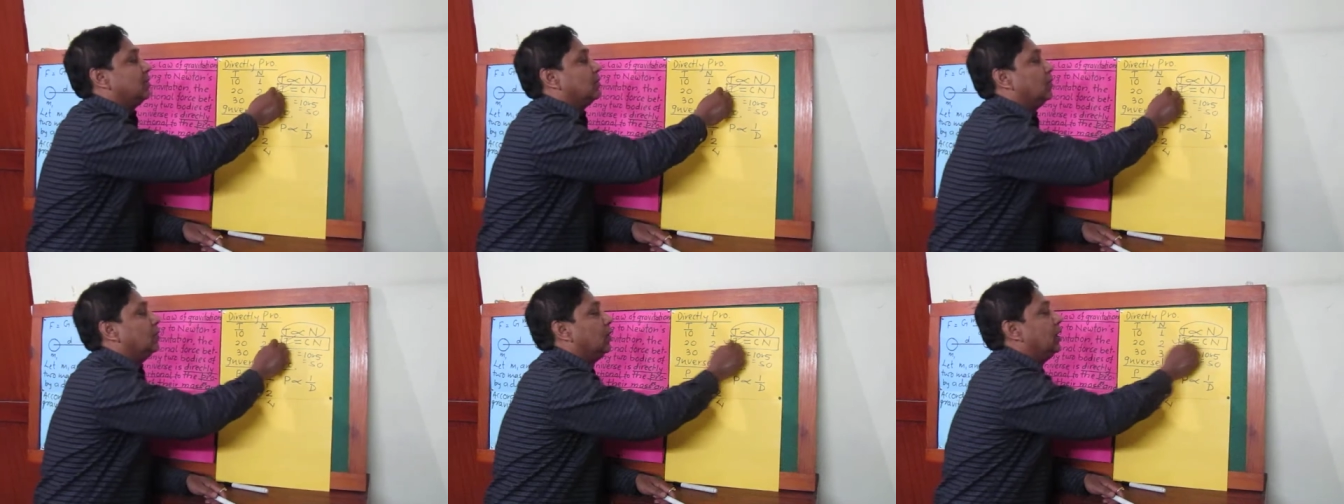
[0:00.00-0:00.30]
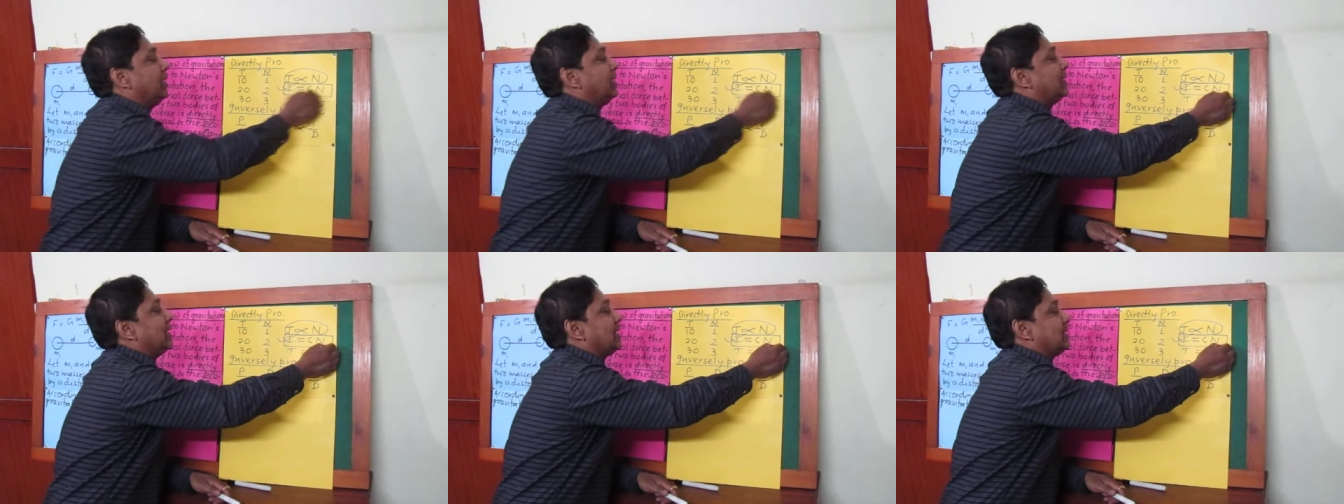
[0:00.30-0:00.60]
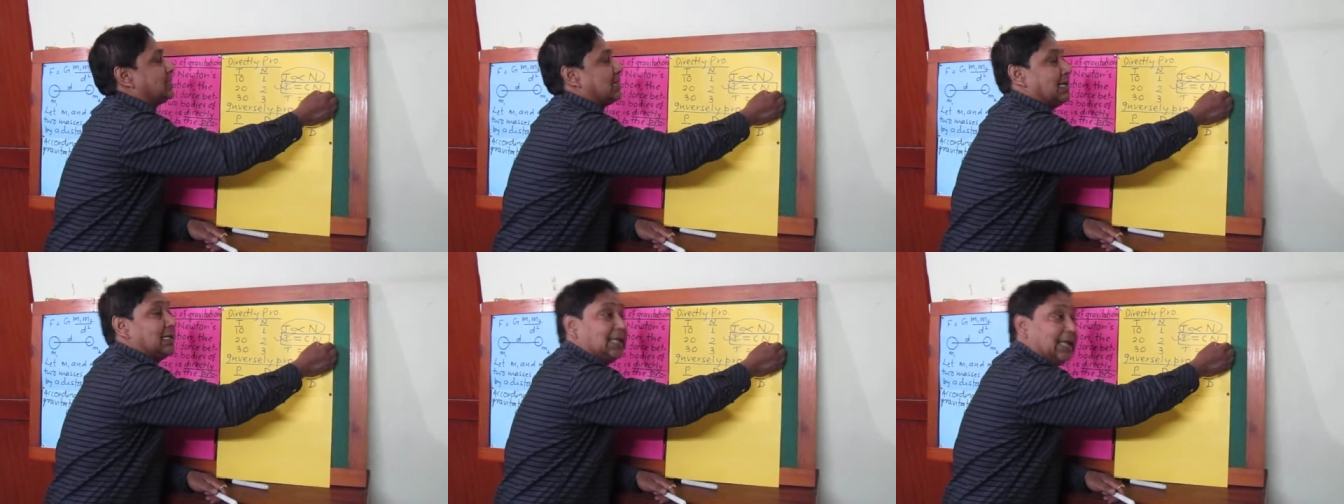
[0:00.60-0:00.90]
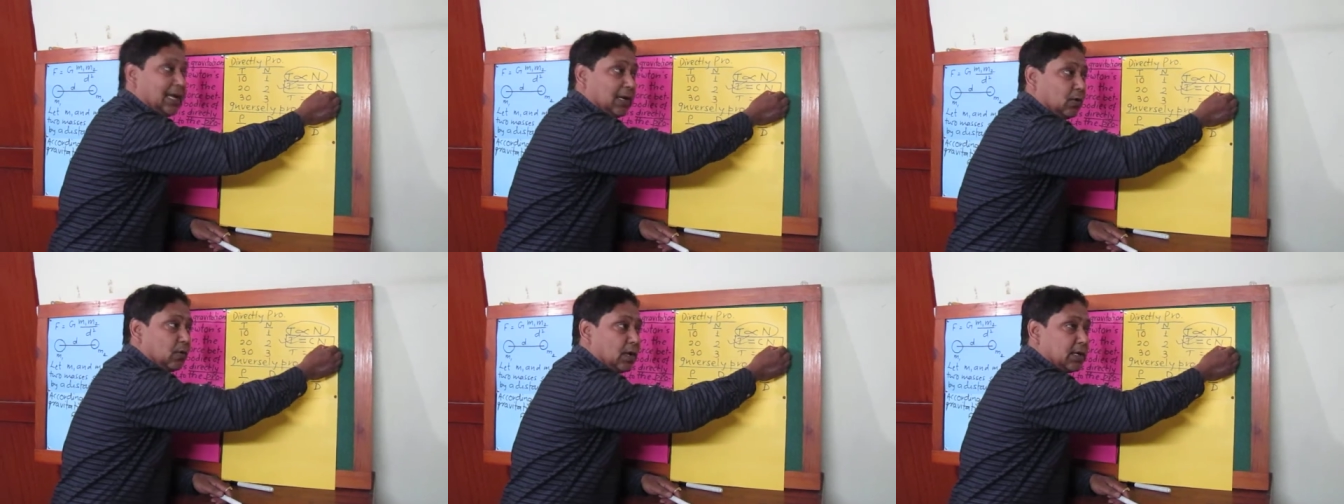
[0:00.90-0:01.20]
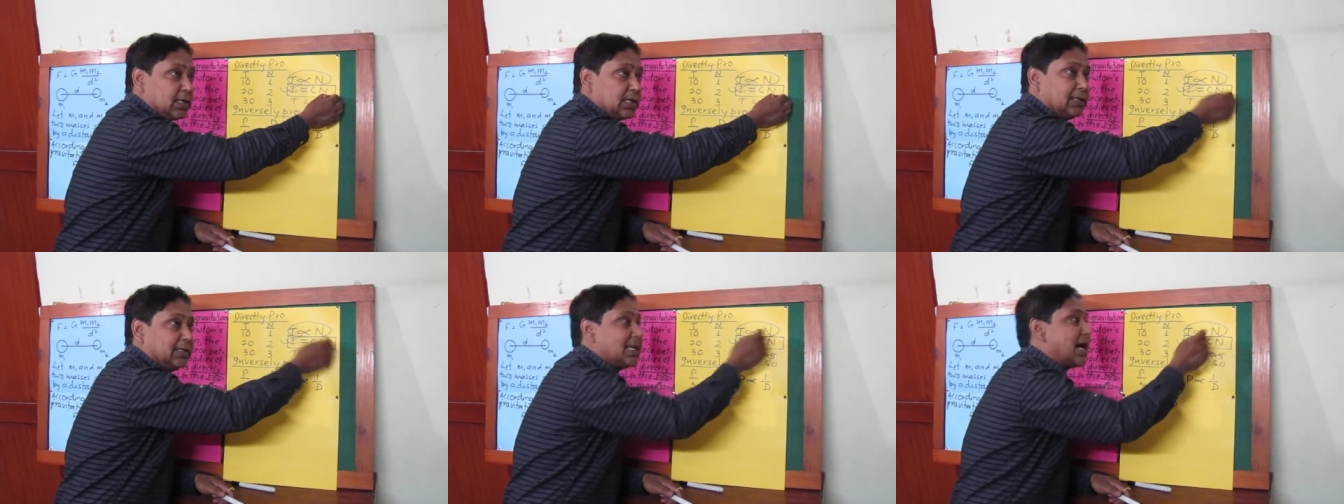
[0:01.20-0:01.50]
we'll get an
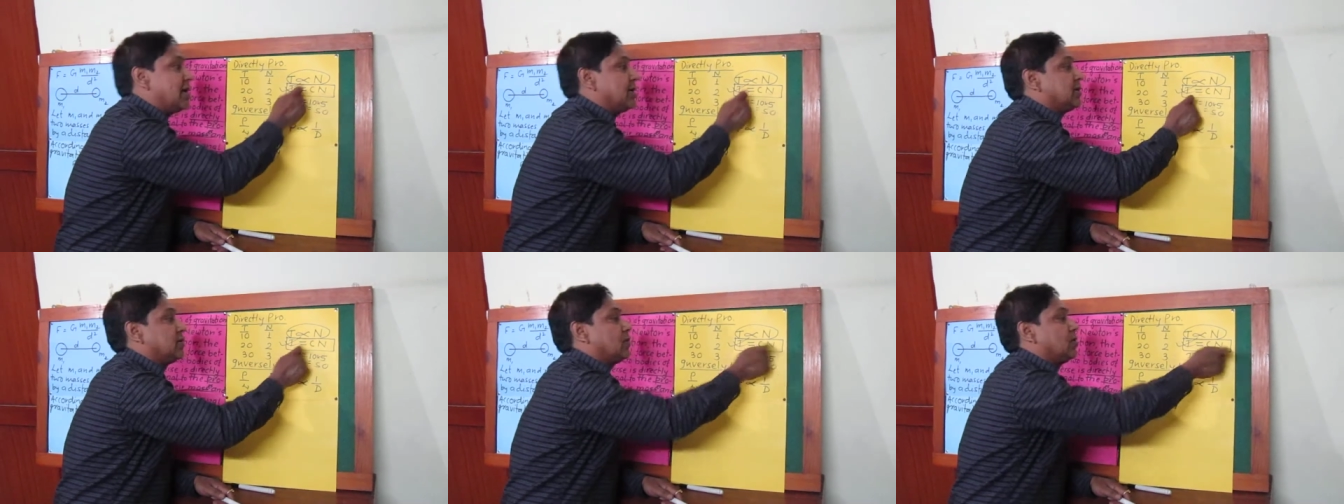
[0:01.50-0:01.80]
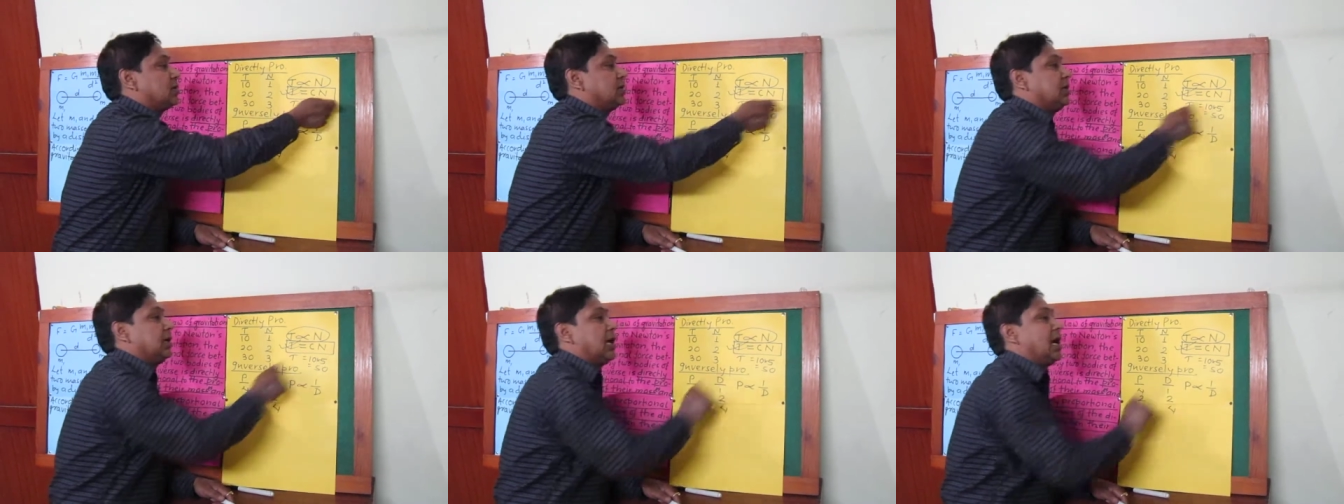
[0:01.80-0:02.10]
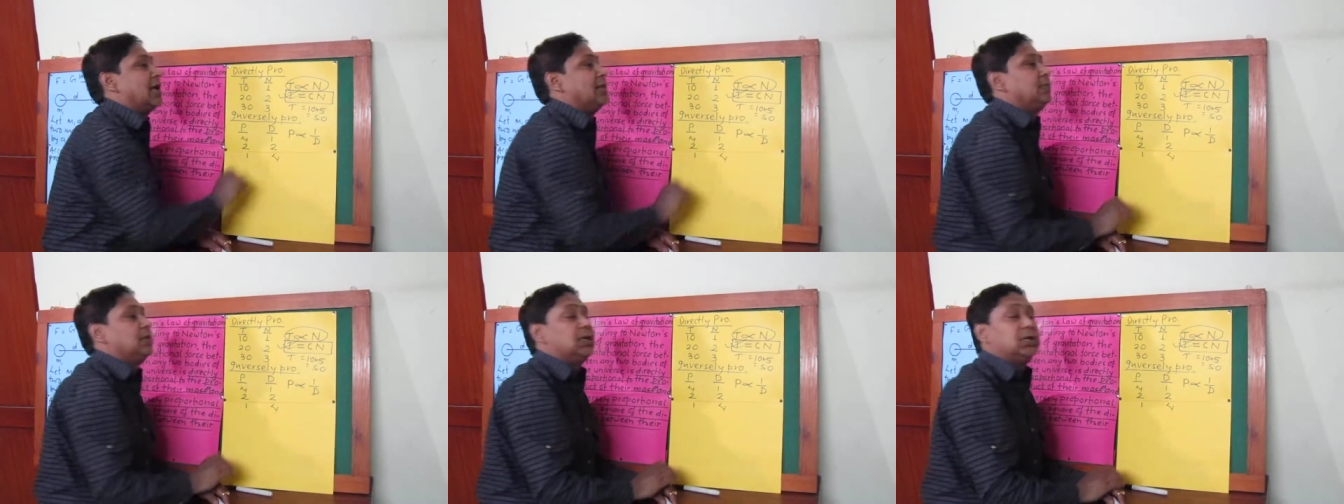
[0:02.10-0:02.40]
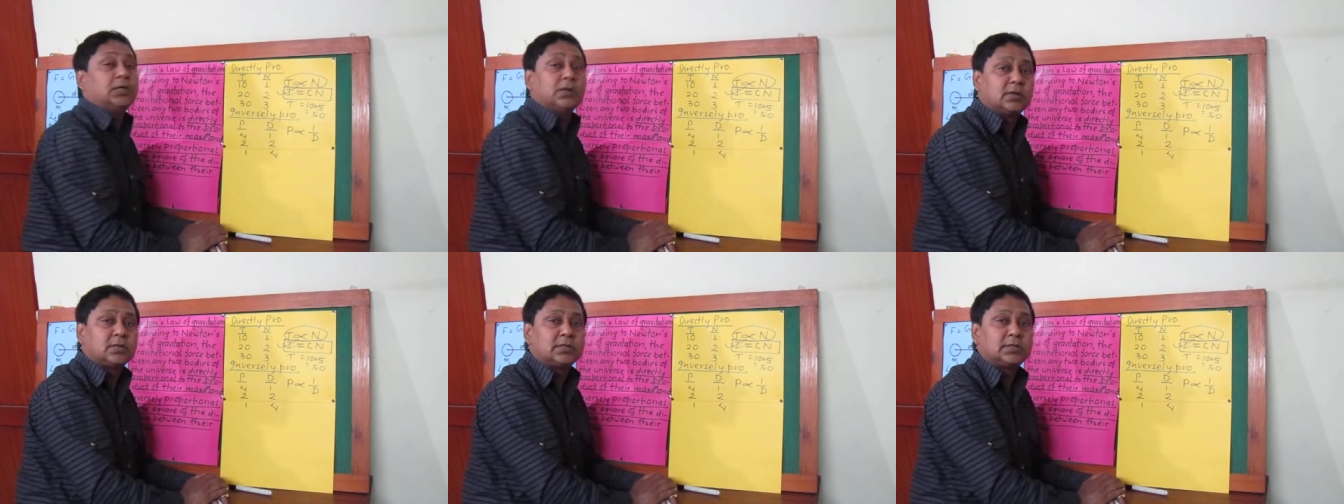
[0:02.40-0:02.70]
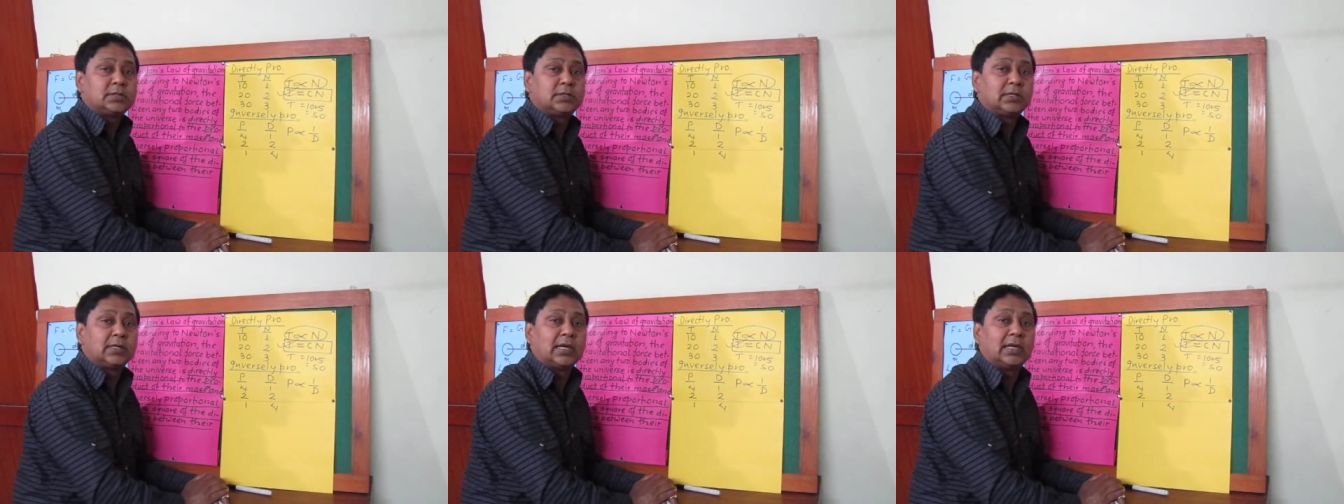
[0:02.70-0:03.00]
equation that equation can be
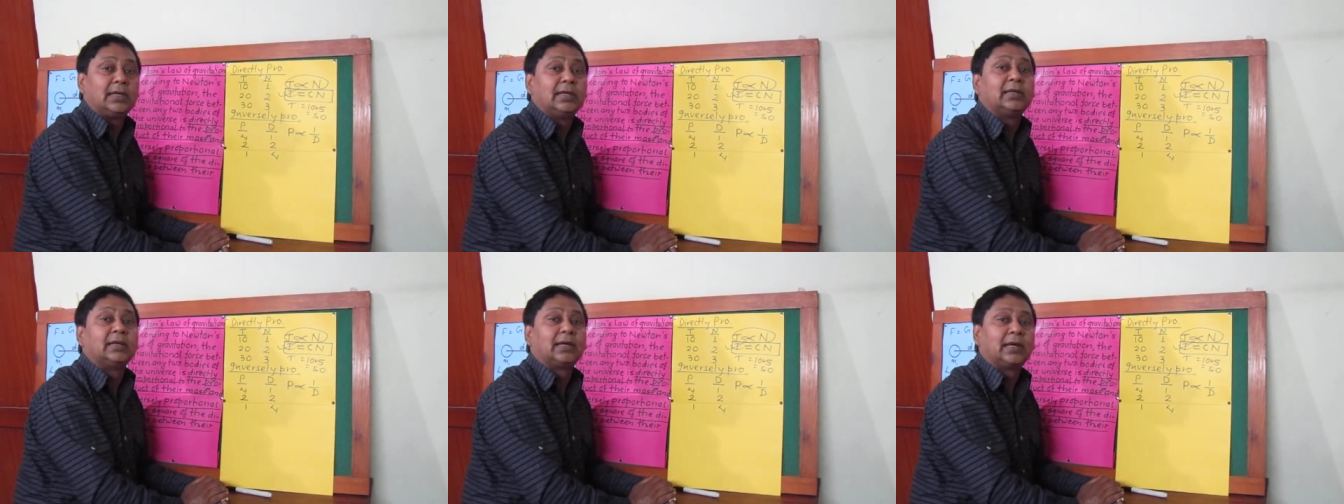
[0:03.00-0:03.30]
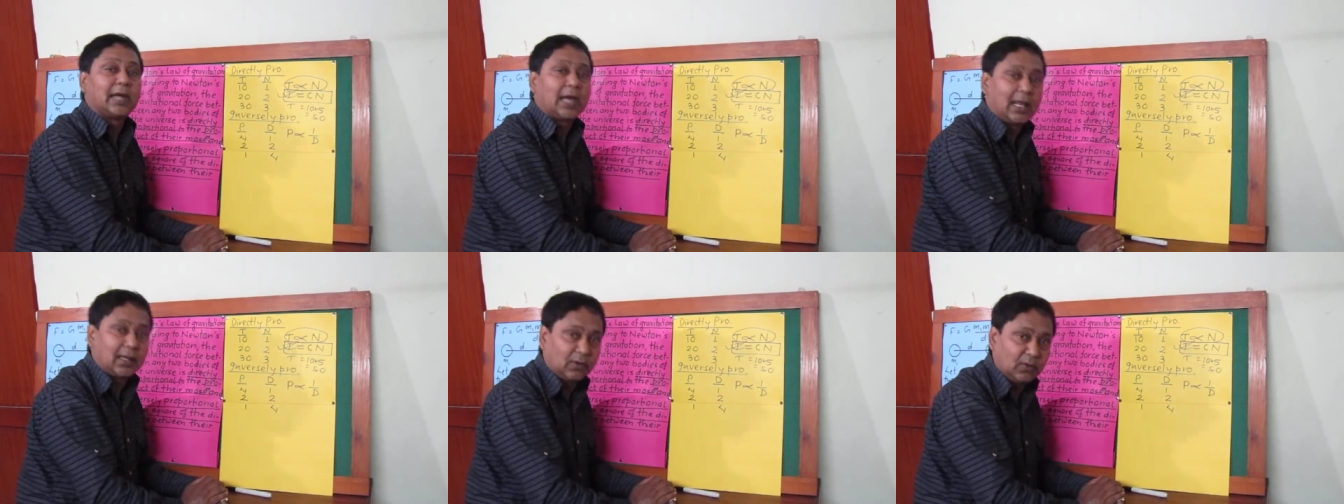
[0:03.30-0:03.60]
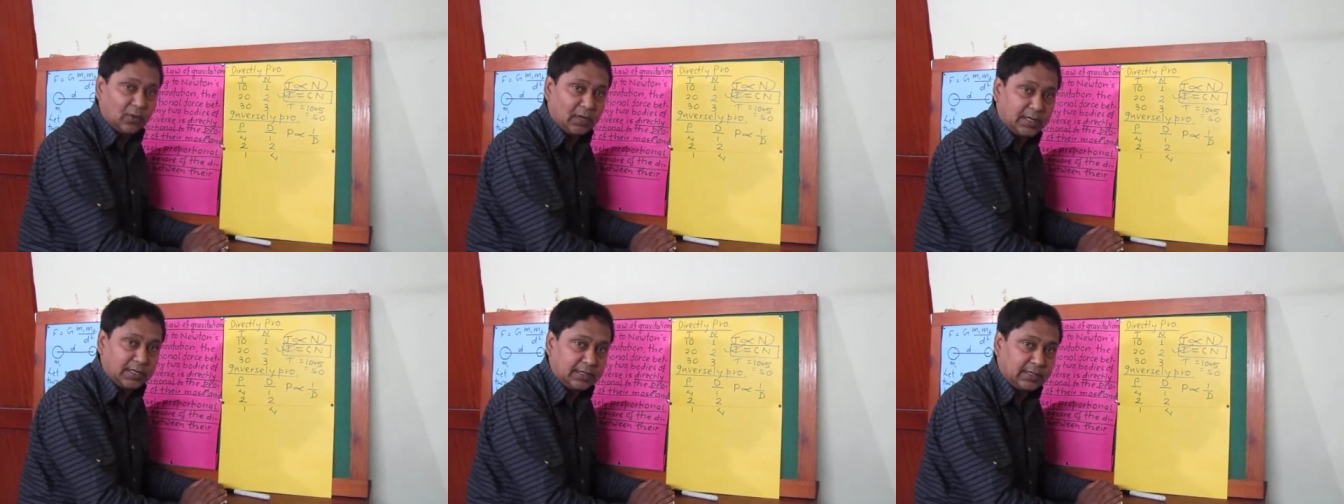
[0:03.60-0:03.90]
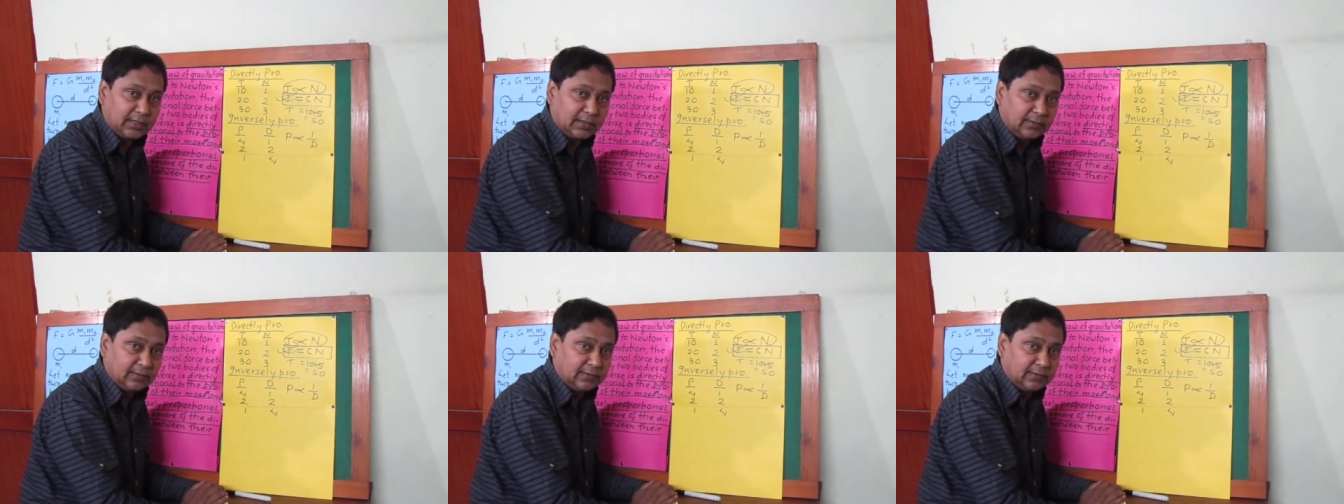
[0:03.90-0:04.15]
used in calculation